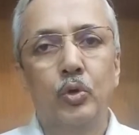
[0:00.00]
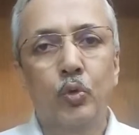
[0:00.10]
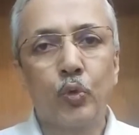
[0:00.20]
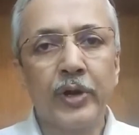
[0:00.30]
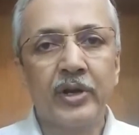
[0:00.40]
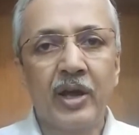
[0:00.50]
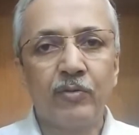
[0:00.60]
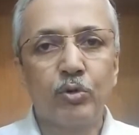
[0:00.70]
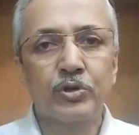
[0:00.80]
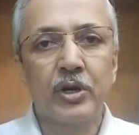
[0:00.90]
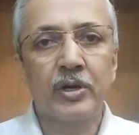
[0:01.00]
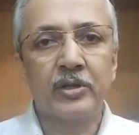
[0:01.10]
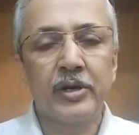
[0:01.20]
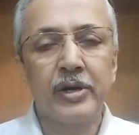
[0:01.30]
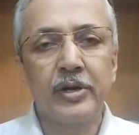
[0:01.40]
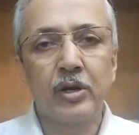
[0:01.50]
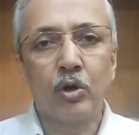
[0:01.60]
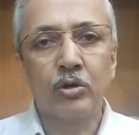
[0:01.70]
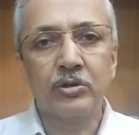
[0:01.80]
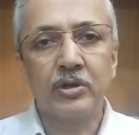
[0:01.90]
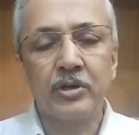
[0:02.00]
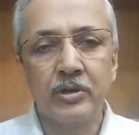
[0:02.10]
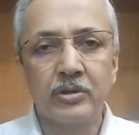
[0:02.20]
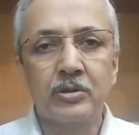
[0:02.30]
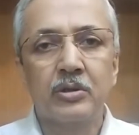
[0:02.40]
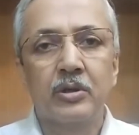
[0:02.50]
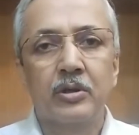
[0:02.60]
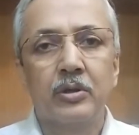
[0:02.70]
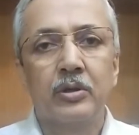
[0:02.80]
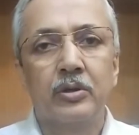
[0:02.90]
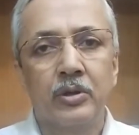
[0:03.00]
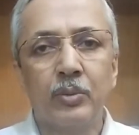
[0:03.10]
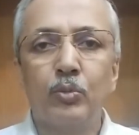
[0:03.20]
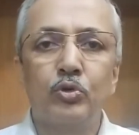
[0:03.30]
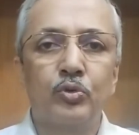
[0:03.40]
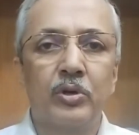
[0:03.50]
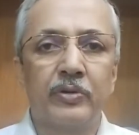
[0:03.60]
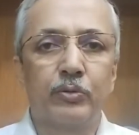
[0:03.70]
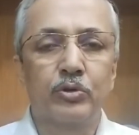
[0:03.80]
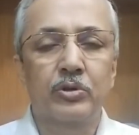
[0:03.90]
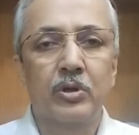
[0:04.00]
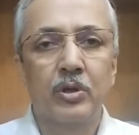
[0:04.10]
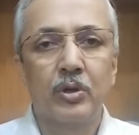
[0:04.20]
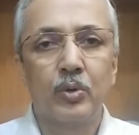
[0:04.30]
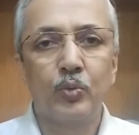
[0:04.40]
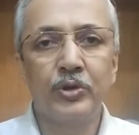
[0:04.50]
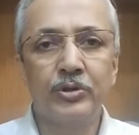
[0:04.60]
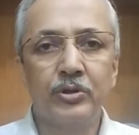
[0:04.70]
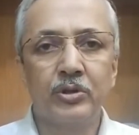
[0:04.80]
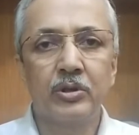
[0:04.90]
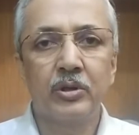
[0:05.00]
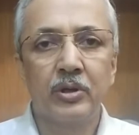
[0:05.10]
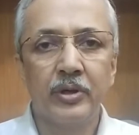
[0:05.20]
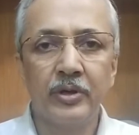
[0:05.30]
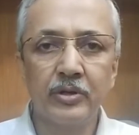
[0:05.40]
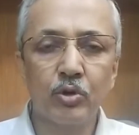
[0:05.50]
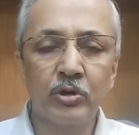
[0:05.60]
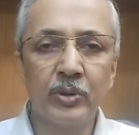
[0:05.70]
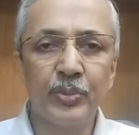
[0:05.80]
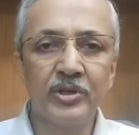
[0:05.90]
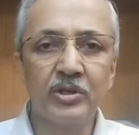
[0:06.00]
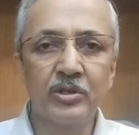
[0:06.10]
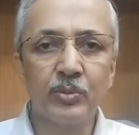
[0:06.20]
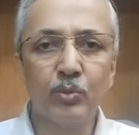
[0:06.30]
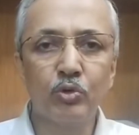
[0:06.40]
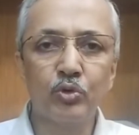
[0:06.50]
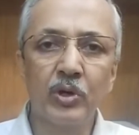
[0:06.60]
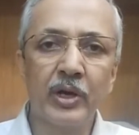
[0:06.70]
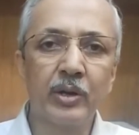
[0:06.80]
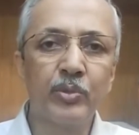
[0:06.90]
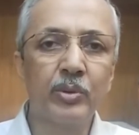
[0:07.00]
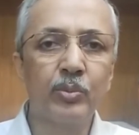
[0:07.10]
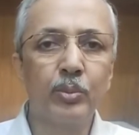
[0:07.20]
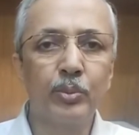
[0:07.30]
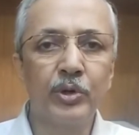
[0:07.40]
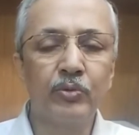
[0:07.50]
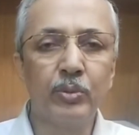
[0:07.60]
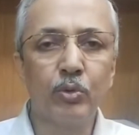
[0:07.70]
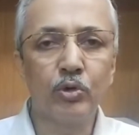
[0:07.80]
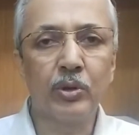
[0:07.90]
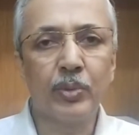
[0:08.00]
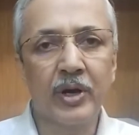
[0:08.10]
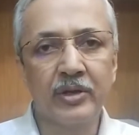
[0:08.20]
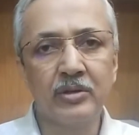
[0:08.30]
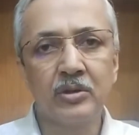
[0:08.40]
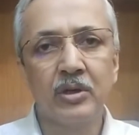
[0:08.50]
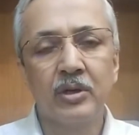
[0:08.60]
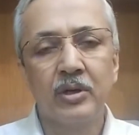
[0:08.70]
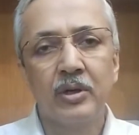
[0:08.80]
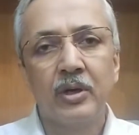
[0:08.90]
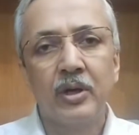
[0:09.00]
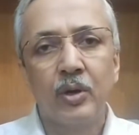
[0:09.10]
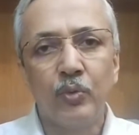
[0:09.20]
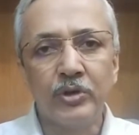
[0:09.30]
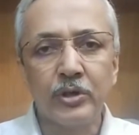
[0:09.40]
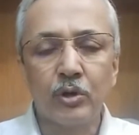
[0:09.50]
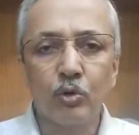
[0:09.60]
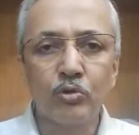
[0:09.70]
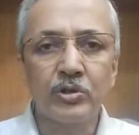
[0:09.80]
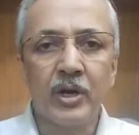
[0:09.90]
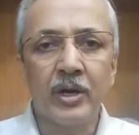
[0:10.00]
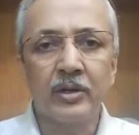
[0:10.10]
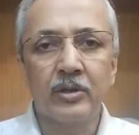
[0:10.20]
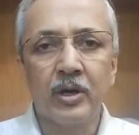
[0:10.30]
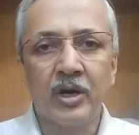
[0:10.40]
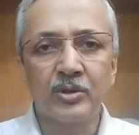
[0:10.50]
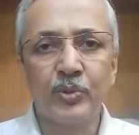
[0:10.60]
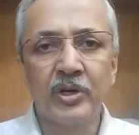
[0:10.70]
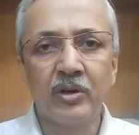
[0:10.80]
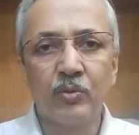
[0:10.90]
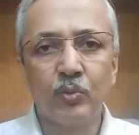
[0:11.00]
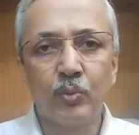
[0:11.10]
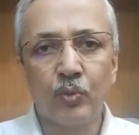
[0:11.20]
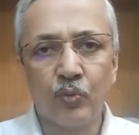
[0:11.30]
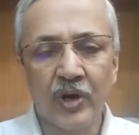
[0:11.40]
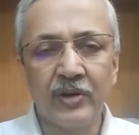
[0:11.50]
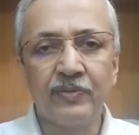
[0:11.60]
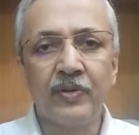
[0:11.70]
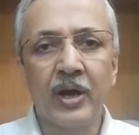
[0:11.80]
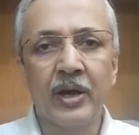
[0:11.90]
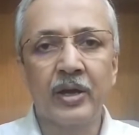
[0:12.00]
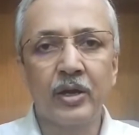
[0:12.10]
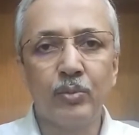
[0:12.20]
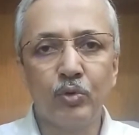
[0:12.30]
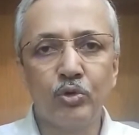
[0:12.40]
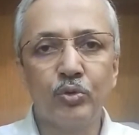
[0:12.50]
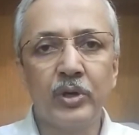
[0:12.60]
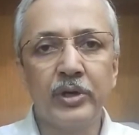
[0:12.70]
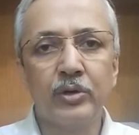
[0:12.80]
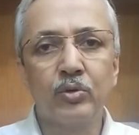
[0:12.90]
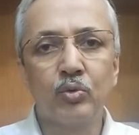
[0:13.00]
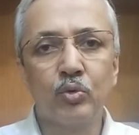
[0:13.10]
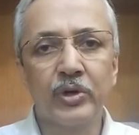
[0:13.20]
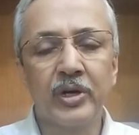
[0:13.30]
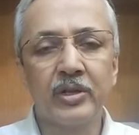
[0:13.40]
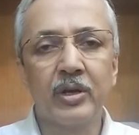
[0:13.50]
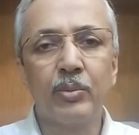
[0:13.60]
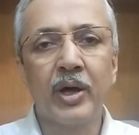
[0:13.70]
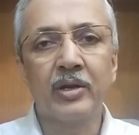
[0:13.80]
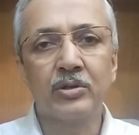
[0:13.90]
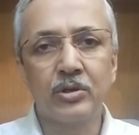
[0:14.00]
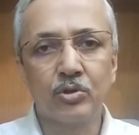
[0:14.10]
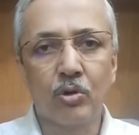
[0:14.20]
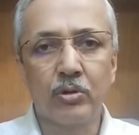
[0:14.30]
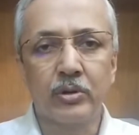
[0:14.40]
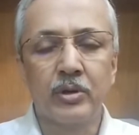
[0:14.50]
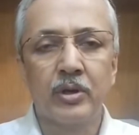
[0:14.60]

Quick divorce under the Indian laws is the mutual divorce, which is on the basis of mutual agreement between both the parties, which includes that the husband and wife agree mutually to get their marriage dissolved.